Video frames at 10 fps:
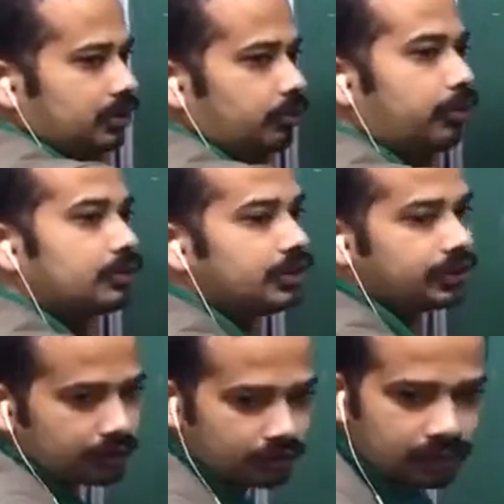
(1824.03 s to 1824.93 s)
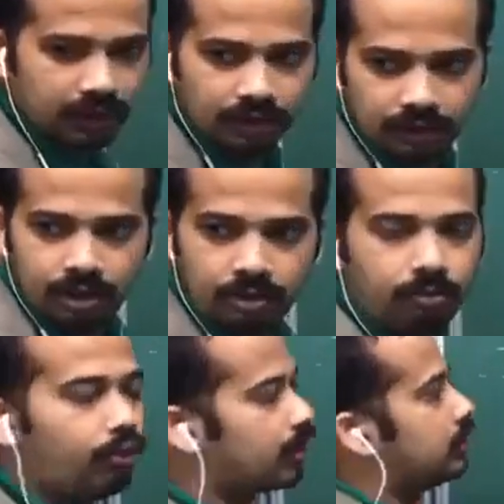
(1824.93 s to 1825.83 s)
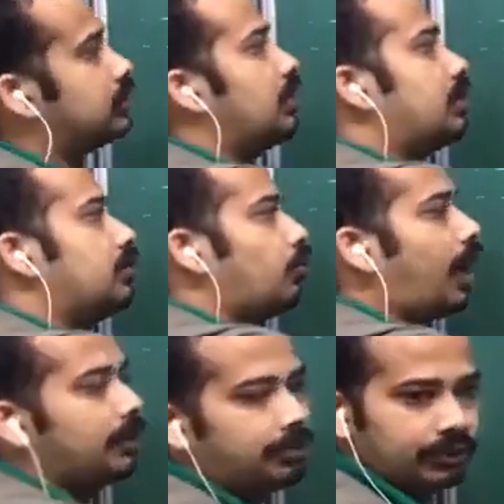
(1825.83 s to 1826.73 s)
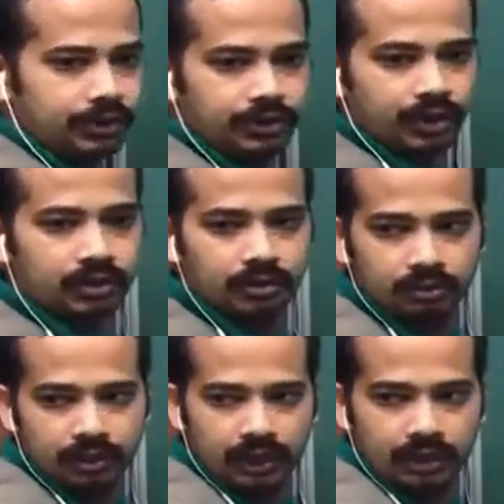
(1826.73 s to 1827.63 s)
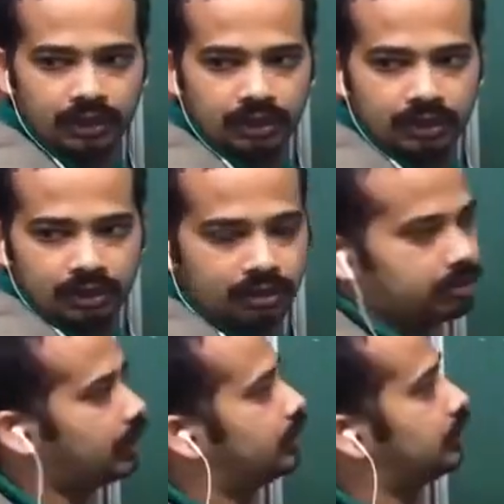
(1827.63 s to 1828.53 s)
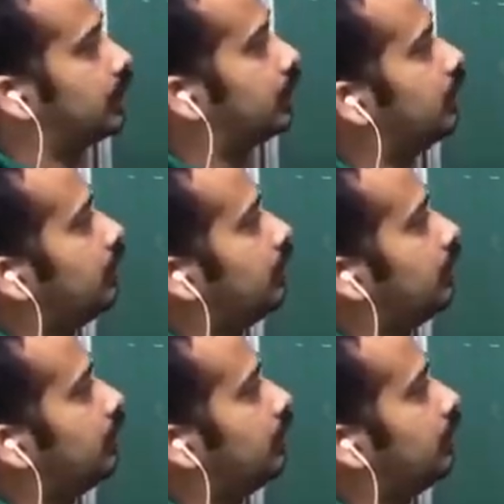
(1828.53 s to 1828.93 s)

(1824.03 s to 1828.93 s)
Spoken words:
of position, okay, more uncertain y position, okay, look at here.